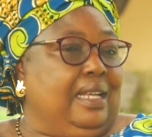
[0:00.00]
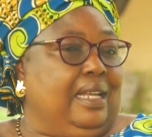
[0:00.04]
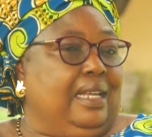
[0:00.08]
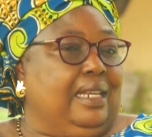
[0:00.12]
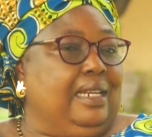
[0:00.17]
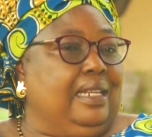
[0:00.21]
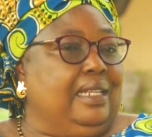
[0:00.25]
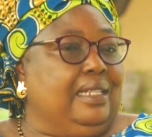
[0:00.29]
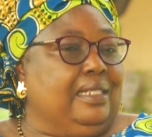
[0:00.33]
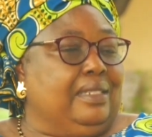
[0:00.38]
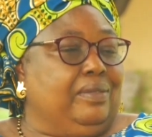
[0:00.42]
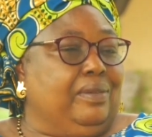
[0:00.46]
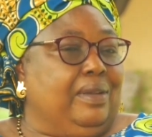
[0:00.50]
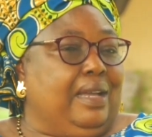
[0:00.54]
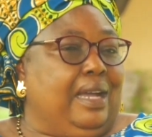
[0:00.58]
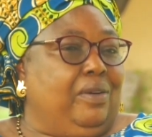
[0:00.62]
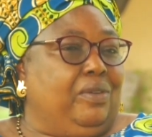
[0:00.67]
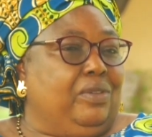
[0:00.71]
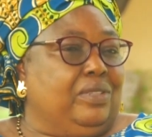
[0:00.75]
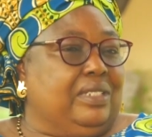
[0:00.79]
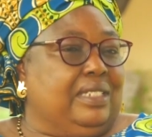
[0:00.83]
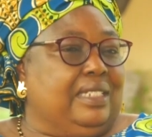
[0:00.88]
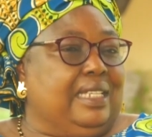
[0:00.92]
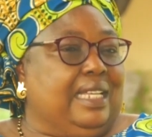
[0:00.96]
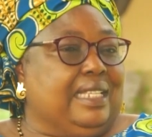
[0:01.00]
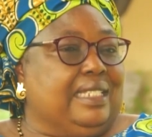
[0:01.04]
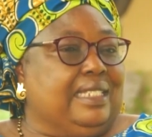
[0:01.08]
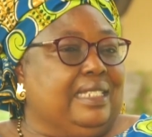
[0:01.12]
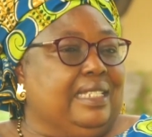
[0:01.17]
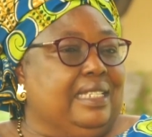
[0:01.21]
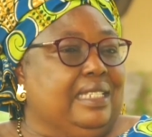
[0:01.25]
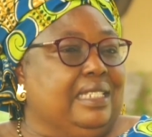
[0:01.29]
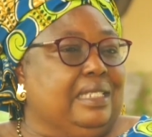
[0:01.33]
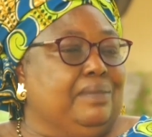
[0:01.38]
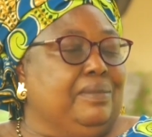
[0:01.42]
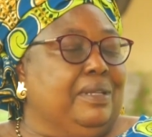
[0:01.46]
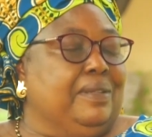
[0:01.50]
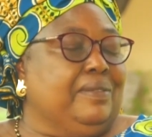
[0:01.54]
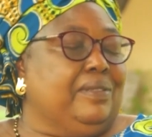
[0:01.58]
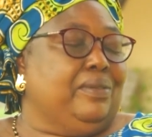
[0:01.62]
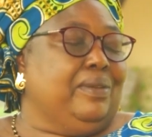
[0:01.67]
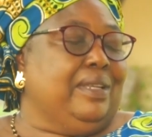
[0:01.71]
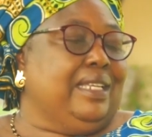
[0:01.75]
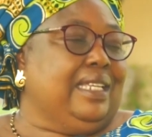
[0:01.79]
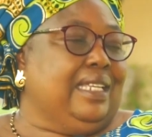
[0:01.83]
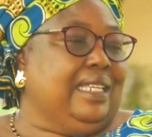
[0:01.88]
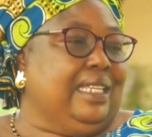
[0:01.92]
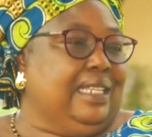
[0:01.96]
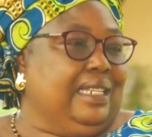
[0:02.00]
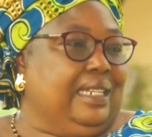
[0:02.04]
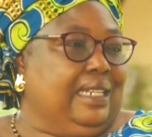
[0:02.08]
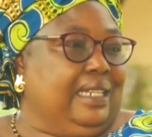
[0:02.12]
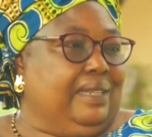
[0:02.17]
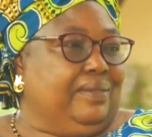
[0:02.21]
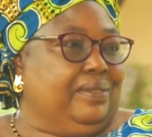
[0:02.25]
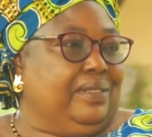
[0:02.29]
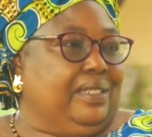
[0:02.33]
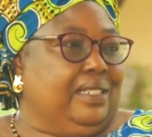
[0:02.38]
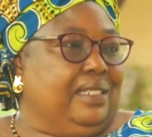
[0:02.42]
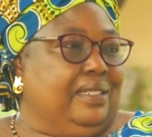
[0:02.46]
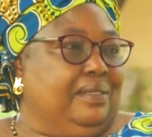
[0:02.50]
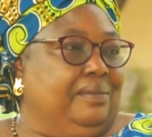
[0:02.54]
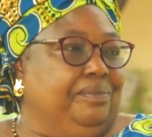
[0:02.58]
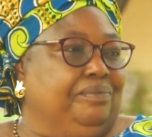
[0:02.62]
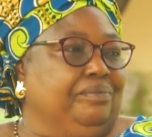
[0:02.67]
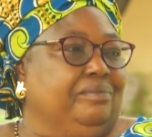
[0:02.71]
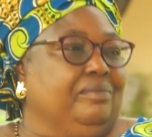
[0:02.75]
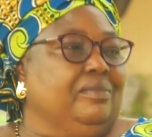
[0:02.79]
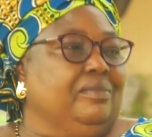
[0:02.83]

I was just 6 months when he left.